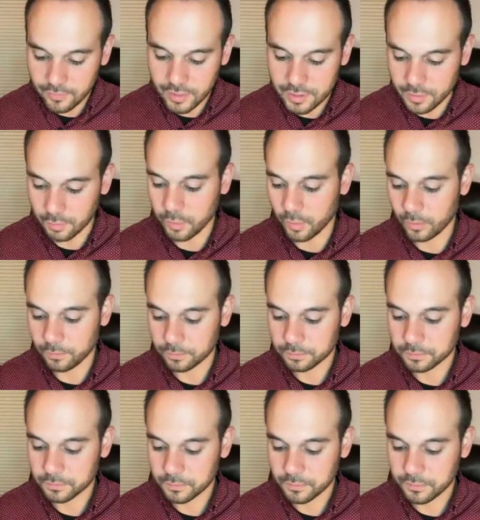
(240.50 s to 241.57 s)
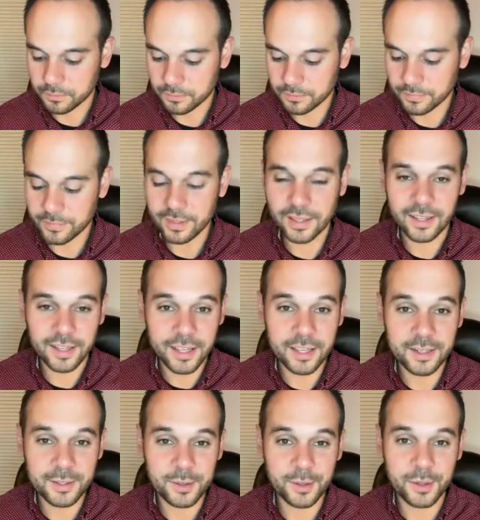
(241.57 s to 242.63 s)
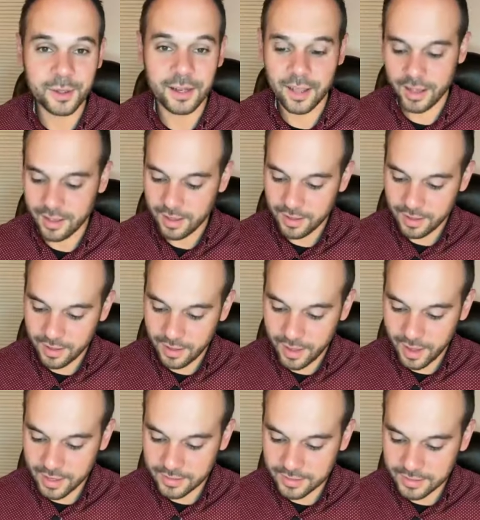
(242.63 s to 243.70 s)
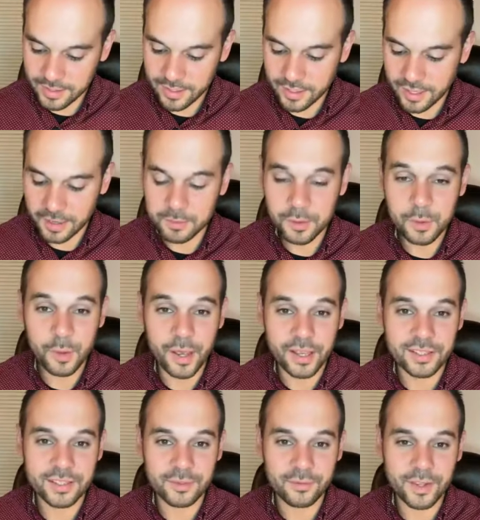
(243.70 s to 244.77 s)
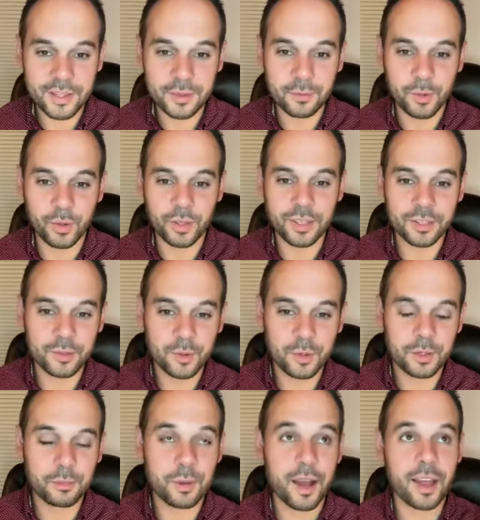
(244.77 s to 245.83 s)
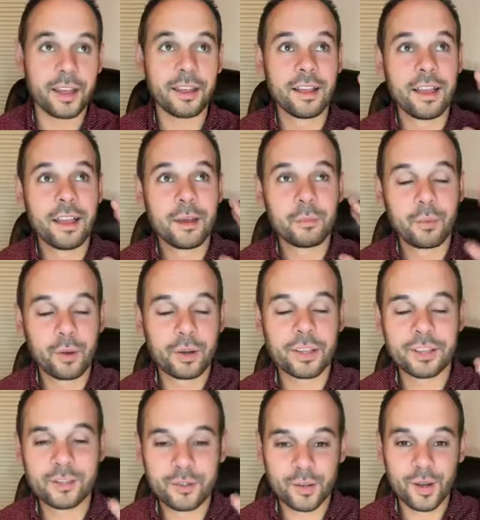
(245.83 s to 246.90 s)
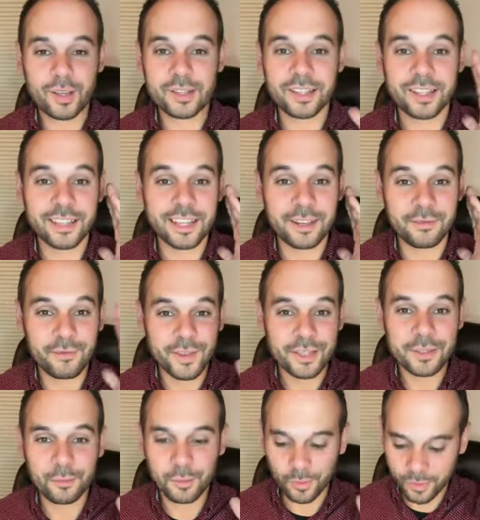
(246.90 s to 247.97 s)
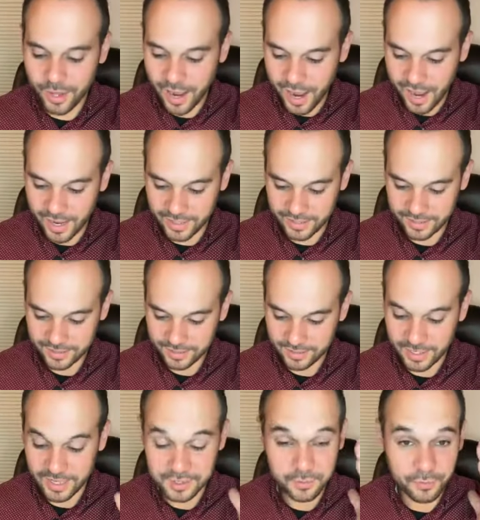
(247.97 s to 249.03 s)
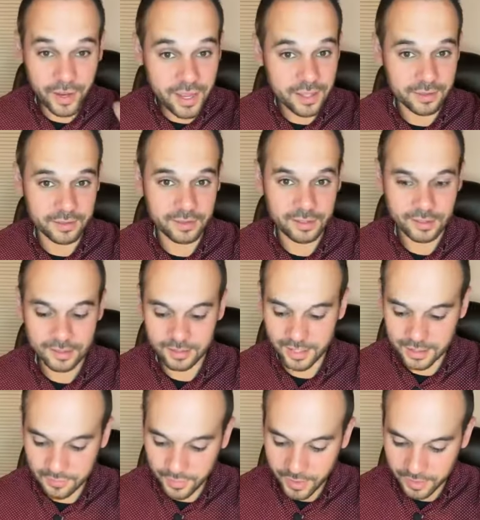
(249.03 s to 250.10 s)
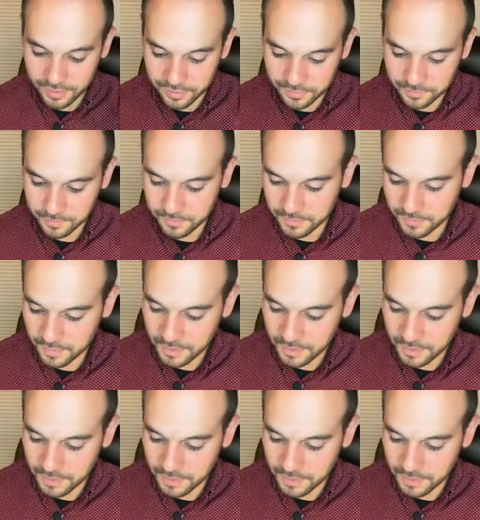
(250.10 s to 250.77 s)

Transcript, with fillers: invisible. He endured as seeing him who is invisible. He endured by putting his trust in the invisible God. That's faith. That's faith.